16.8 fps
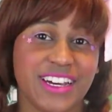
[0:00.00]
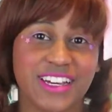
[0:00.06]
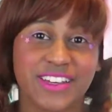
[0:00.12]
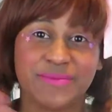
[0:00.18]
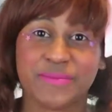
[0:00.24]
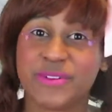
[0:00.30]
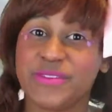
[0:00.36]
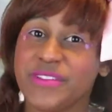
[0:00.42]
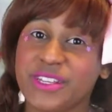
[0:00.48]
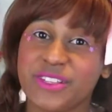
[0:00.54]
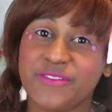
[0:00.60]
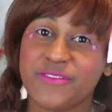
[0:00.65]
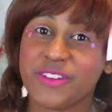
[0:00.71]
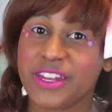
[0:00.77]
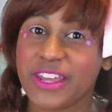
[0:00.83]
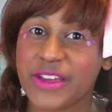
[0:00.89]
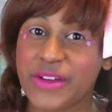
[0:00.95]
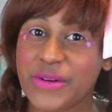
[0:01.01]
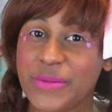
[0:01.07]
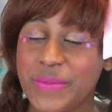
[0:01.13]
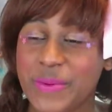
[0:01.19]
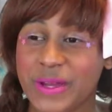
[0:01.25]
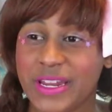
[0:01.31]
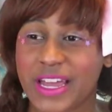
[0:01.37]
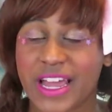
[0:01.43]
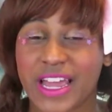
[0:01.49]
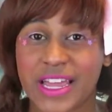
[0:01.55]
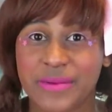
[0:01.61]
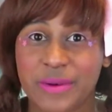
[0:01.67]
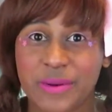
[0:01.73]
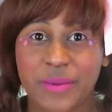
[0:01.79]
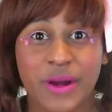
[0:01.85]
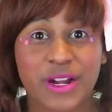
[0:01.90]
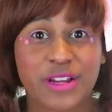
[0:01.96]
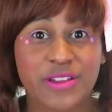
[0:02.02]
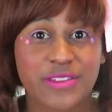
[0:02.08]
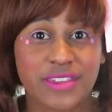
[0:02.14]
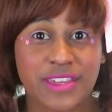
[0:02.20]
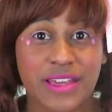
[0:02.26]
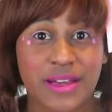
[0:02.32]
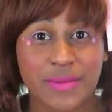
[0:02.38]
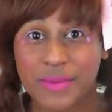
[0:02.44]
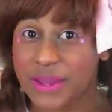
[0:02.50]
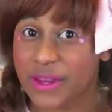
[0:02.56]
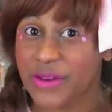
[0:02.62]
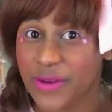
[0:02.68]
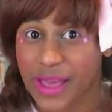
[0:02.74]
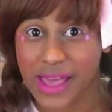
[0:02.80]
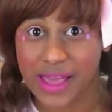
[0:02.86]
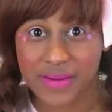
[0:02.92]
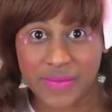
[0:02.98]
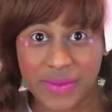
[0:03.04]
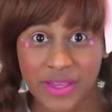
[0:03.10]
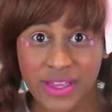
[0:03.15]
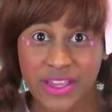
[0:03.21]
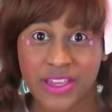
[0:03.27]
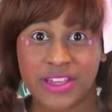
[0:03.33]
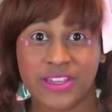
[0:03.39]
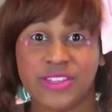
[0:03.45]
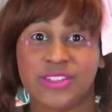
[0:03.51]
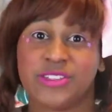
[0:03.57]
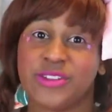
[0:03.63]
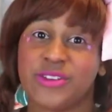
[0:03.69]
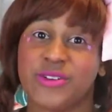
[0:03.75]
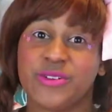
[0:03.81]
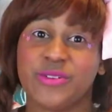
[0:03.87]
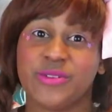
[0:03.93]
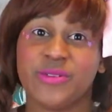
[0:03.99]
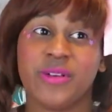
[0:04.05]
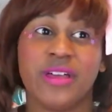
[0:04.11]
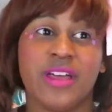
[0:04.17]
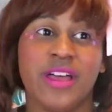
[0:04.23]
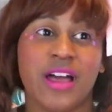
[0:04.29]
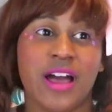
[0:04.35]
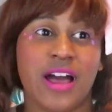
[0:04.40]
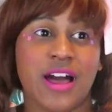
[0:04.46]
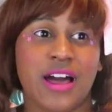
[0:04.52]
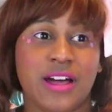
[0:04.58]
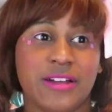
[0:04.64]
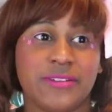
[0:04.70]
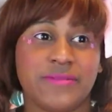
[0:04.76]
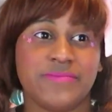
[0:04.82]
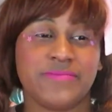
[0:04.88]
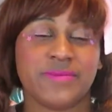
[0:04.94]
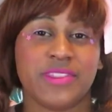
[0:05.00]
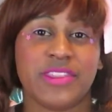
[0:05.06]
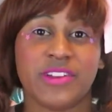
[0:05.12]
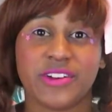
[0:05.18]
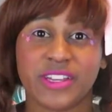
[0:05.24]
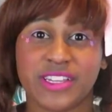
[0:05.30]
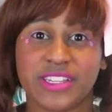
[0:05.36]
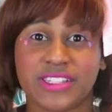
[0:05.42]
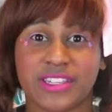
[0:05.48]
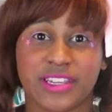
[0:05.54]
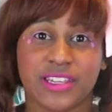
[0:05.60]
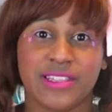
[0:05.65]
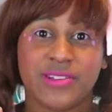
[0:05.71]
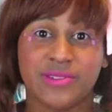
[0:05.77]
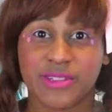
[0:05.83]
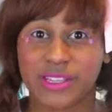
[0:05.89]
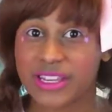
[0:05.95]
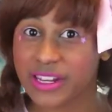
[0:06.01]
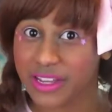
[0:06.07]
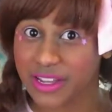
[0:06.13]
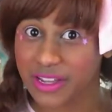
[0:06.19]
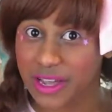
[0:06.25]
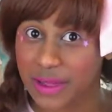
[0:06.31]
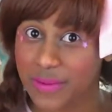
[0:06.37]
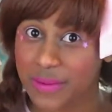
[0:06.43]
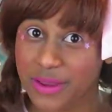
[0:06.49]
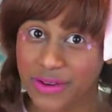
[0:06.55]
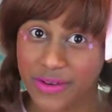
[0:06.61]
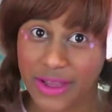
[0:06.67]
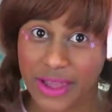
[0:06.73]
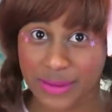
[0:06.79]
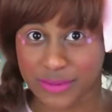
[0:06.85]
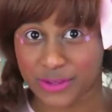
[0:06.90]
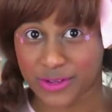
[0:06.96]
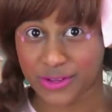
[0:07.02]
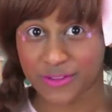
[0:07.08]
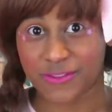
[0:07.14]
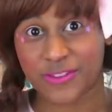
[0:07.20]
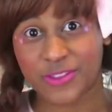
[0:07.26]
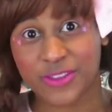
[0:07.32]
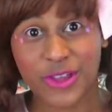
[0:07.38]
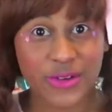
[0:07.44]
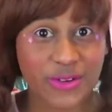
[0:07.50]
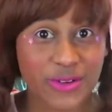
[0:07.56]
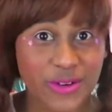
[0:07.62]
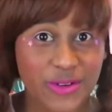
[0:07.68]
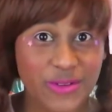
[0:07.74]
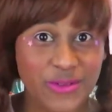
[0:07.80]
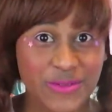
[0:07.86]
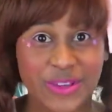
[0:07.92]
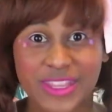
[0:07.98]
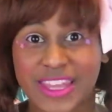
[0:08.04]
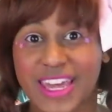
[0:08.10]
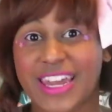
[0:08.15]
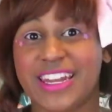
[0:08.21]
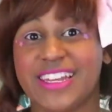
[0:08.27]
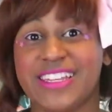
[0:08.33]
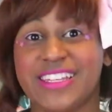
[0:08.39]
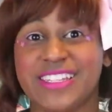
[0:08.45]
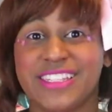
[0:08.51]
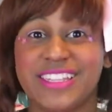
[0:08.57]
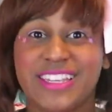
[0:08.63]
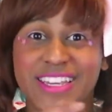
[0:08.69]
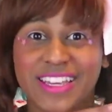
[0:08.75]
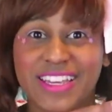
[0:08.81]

a previous video, but I am a part of the Amino app. So um, there is a Lolita Amino app, so if you don't know what that is,